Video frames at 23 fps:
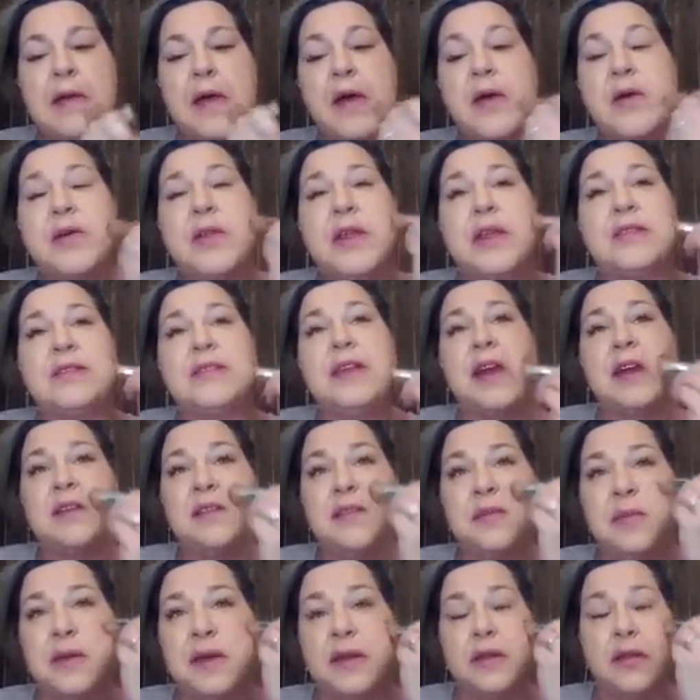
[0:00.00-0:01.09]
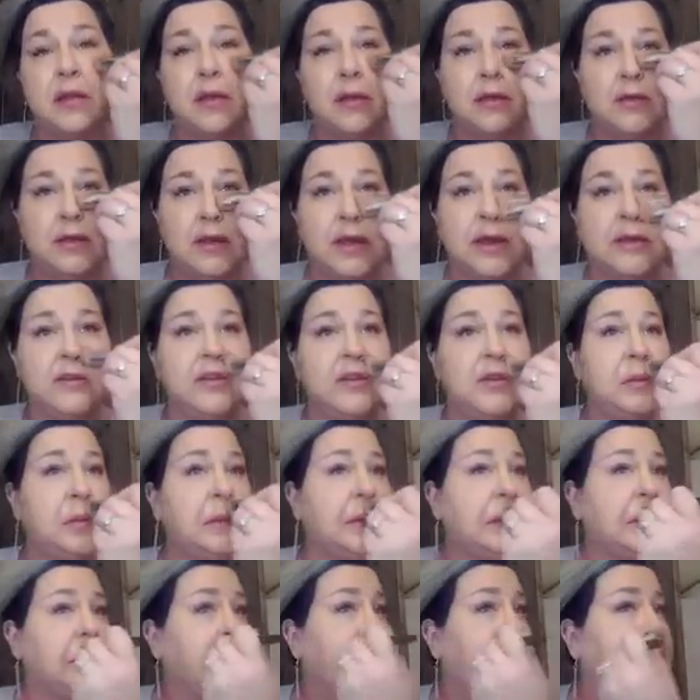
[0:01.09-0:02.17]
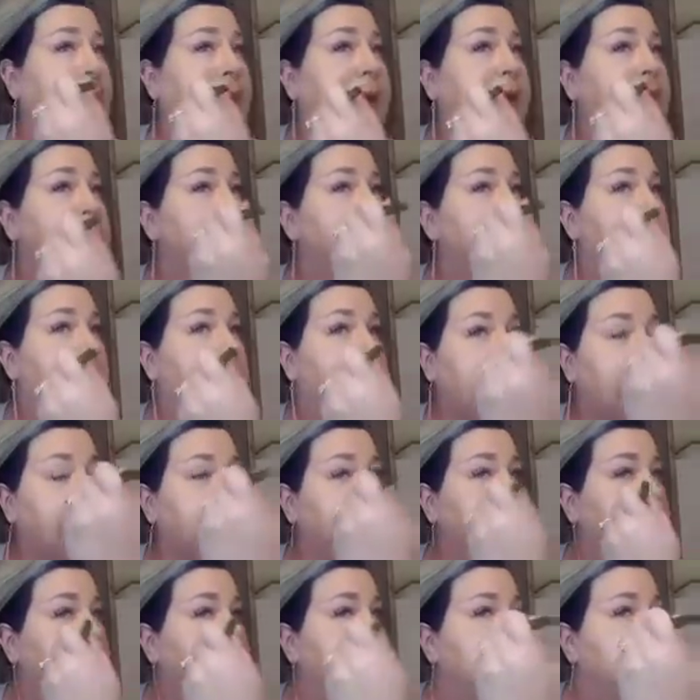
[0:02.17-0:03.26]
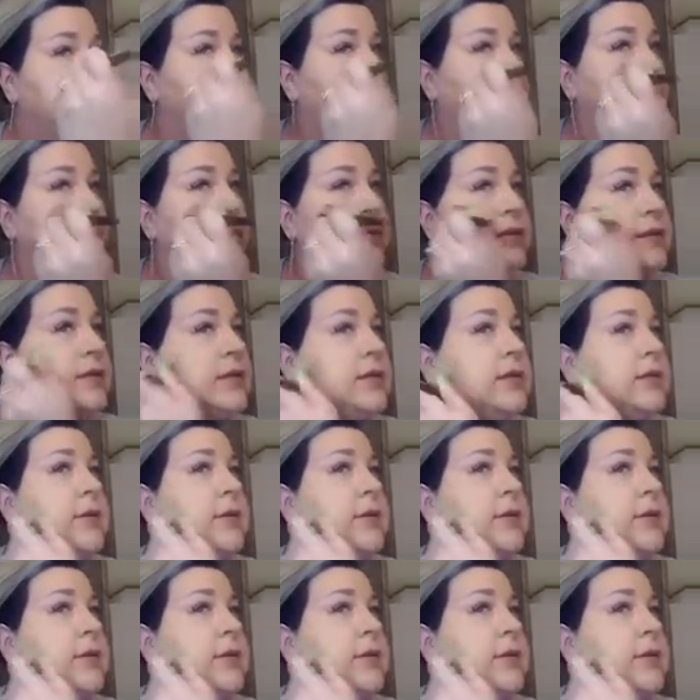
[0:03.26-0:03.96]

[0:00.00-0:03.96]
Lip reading: Oh, that's next month. You think I should do blue eyes? I can do blue eyes.